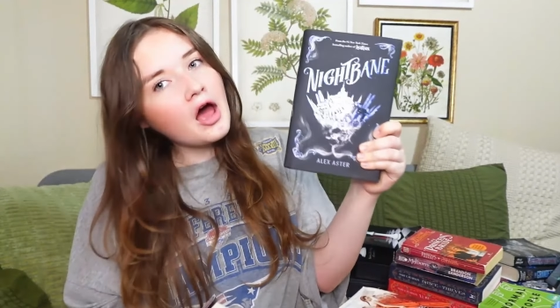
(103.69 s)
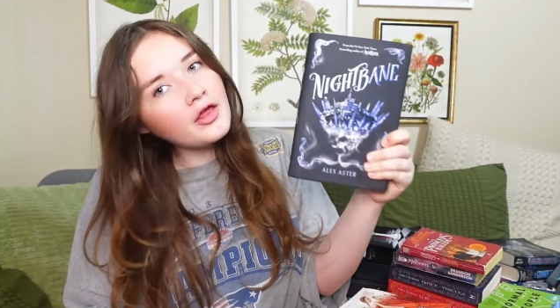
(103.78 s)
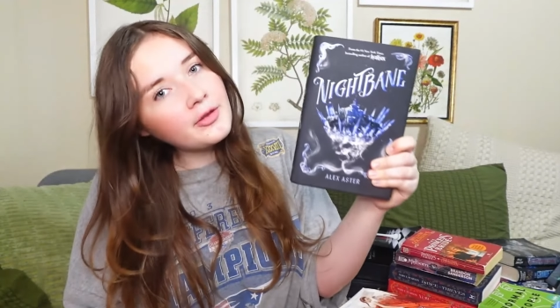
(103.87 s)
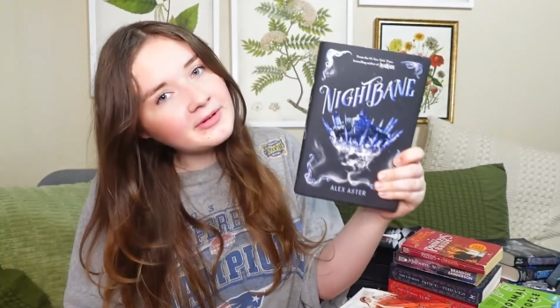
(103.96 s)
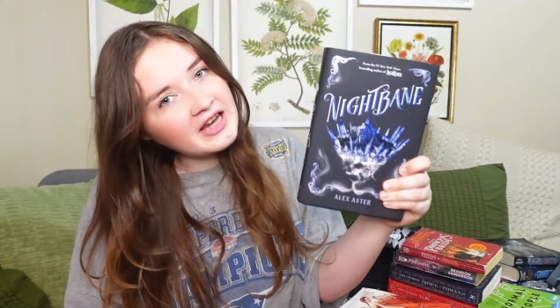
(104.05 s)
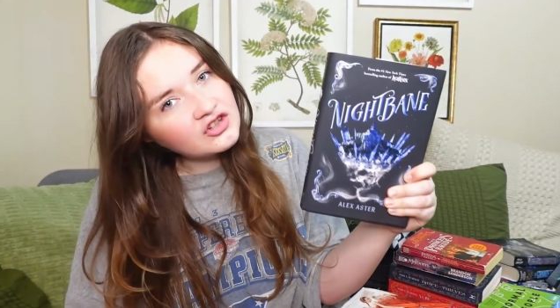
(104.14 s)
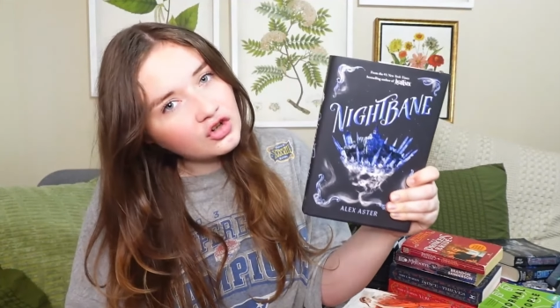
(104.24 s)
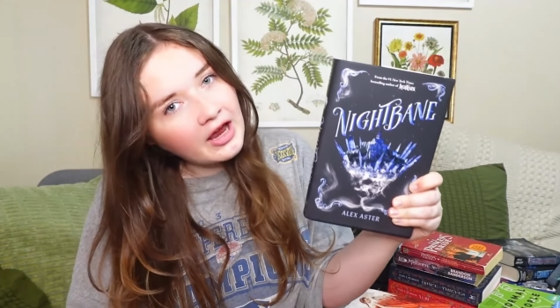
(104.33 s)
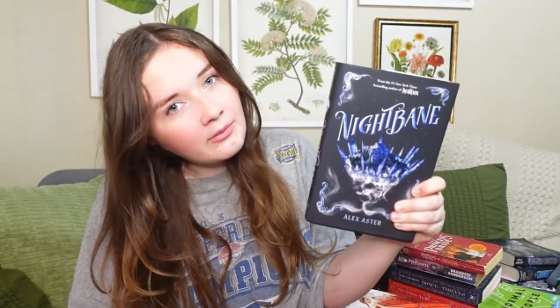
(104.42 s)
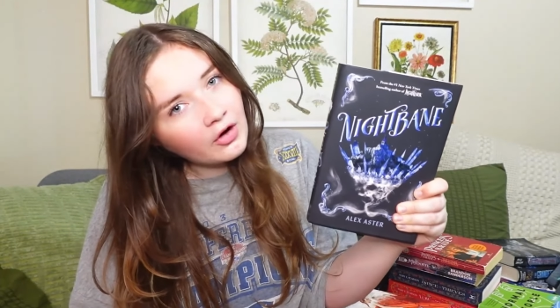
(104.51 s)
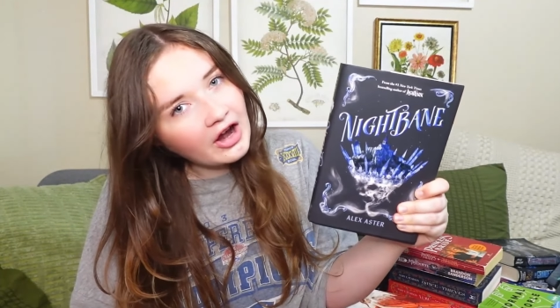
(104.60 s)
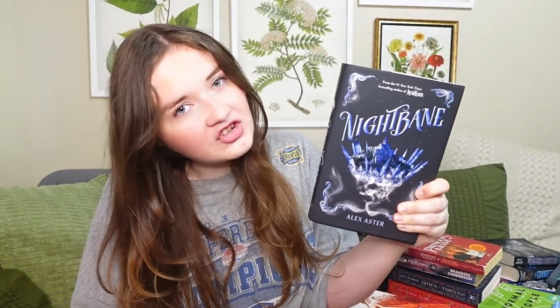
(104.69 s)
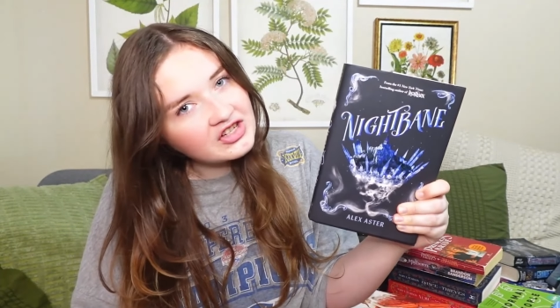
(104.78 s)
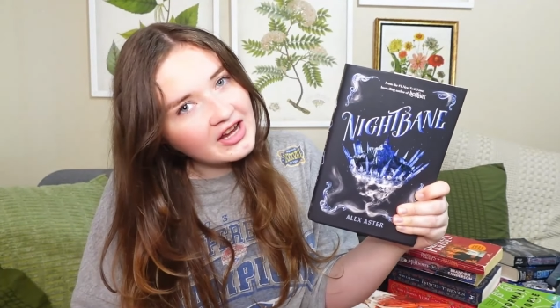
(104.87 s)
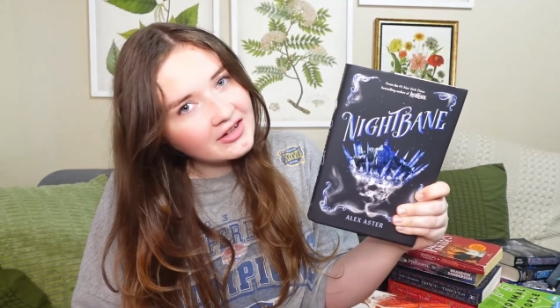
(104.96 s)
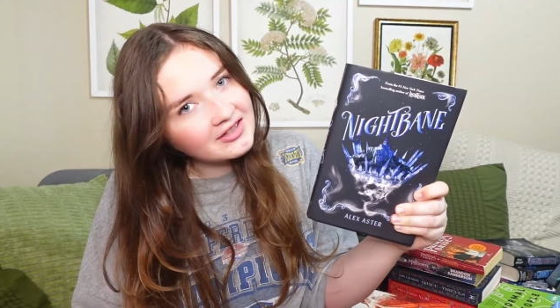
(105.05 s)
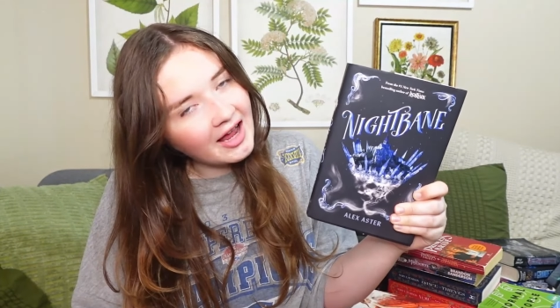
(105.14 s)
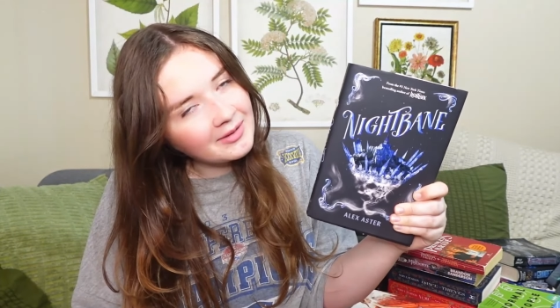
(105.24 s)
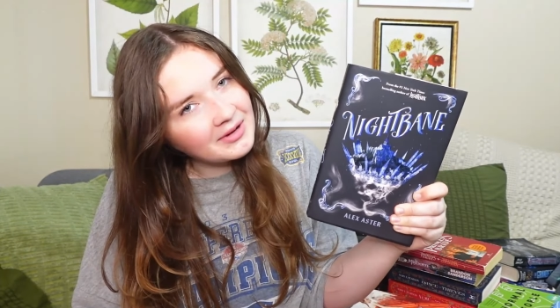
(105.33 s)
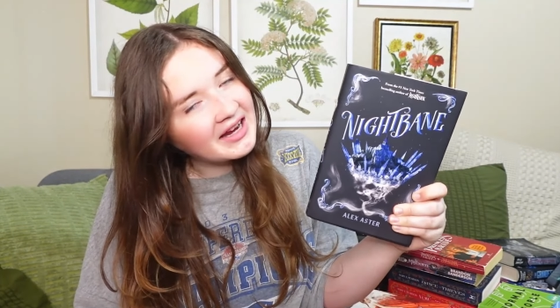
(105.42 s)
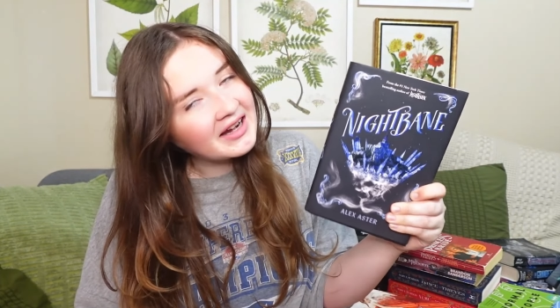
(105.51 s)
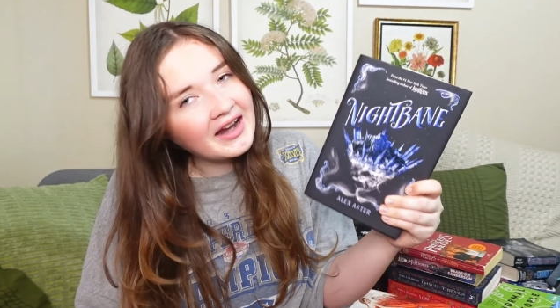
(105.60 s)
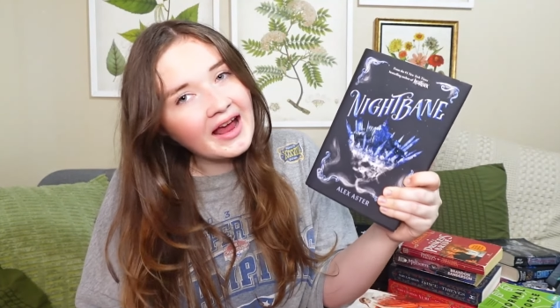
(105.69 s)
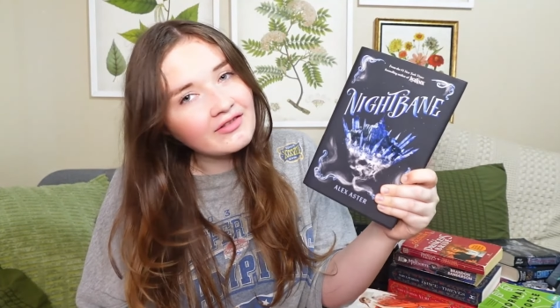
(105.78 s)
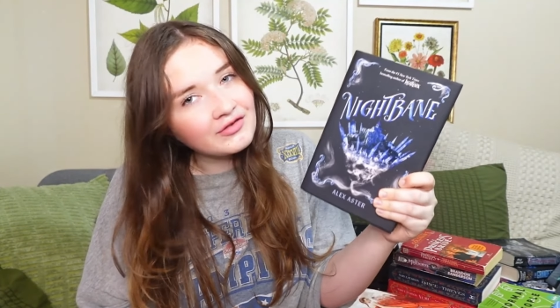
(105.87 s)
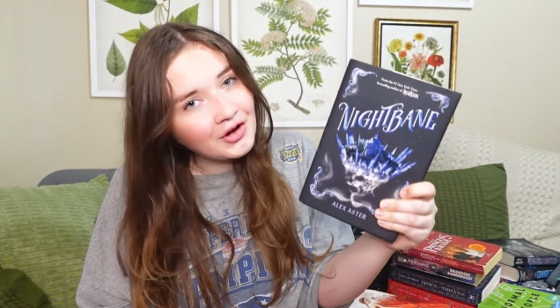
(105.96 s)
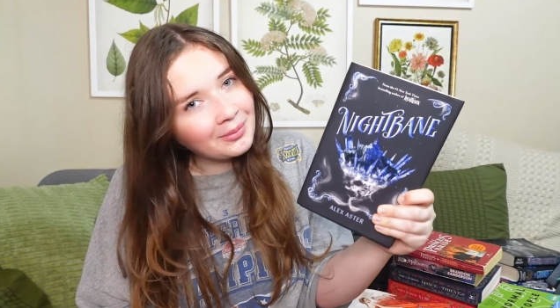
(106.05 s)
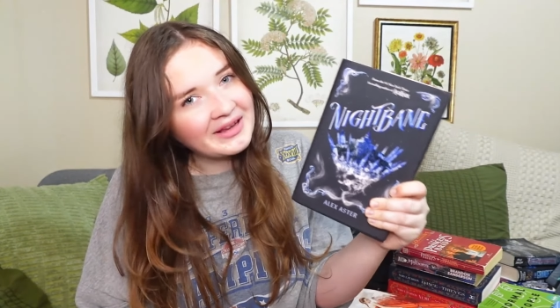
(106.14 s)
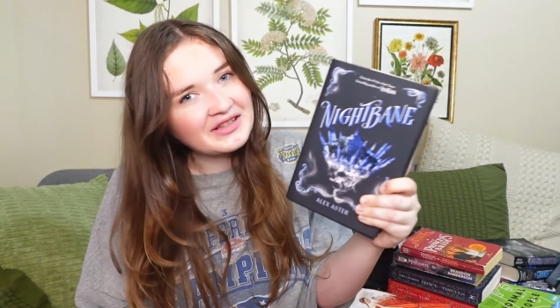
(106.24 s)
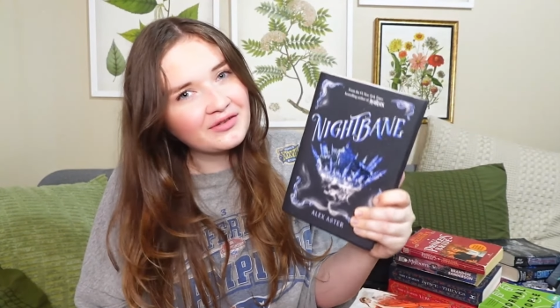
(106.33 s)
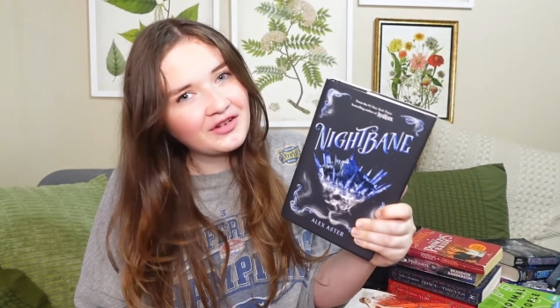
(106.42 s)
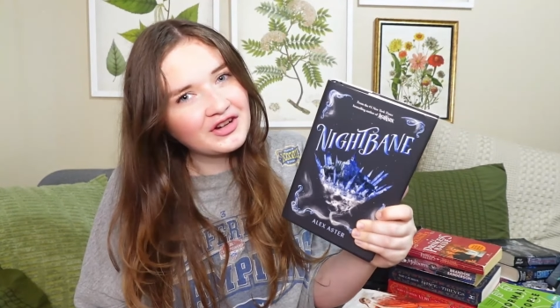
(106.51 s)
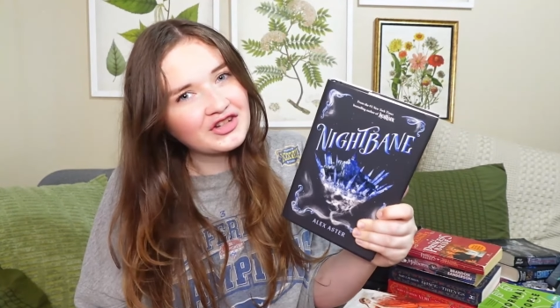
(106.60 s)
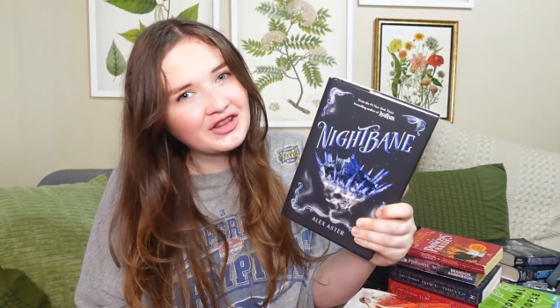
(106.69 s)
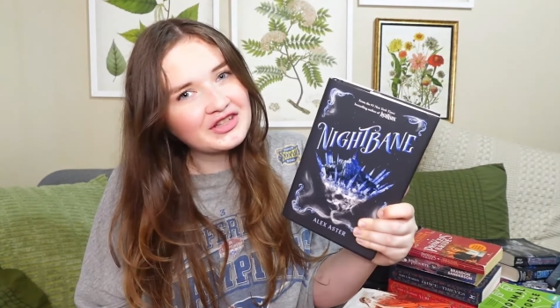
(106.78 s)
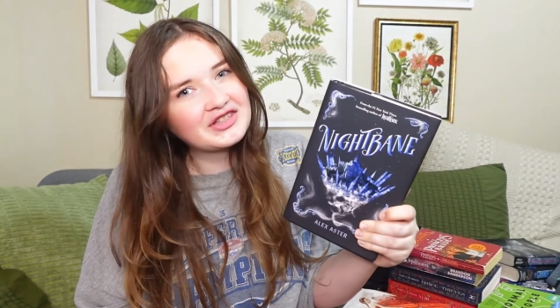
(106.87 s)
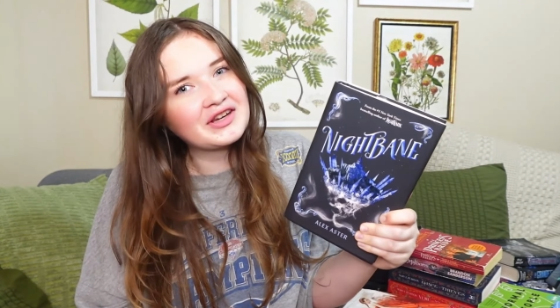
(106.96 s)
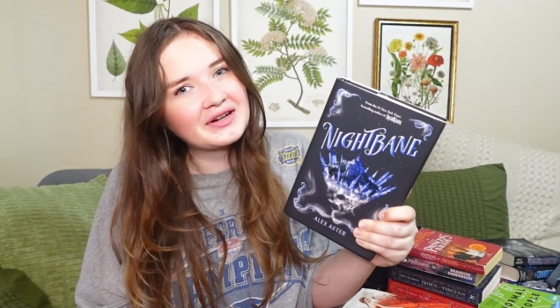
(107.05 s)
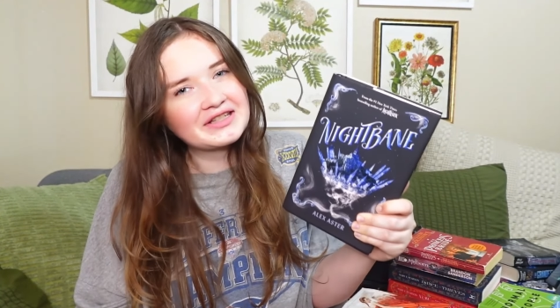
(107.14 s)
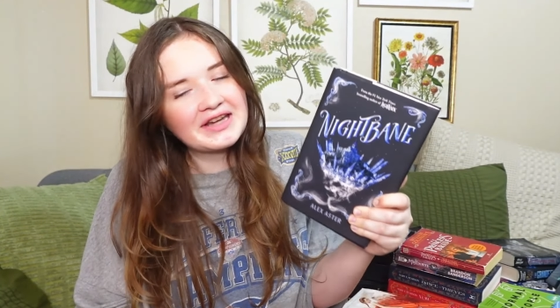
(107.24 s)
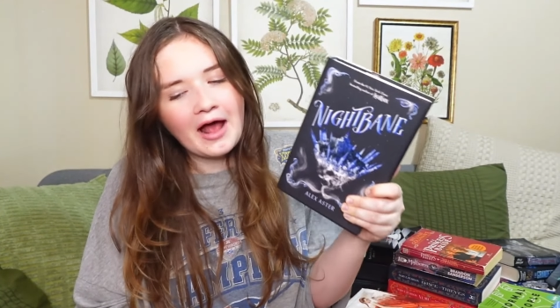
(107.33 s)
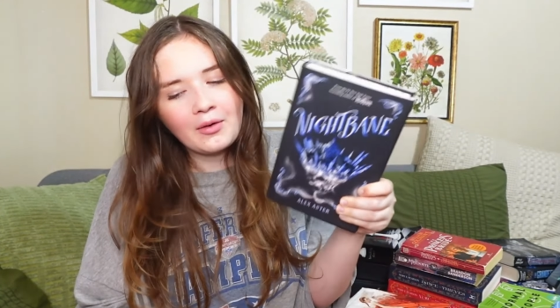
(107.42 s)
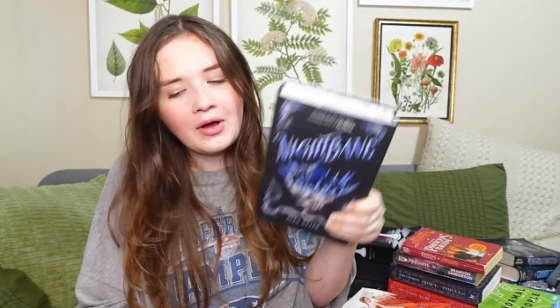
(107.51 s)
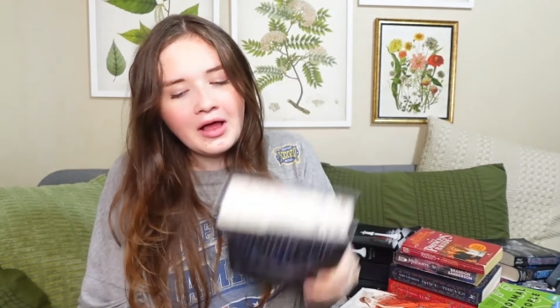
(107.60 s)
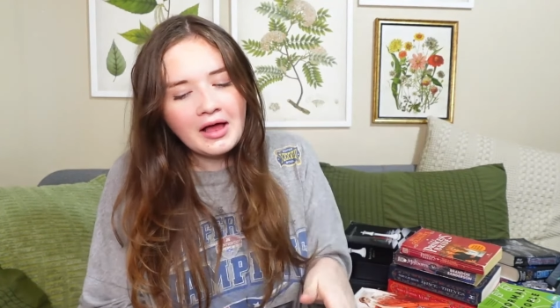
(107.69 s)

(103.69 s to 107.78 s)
all the potential came crashing down in Nightvane and I have no plans of finishing the series now.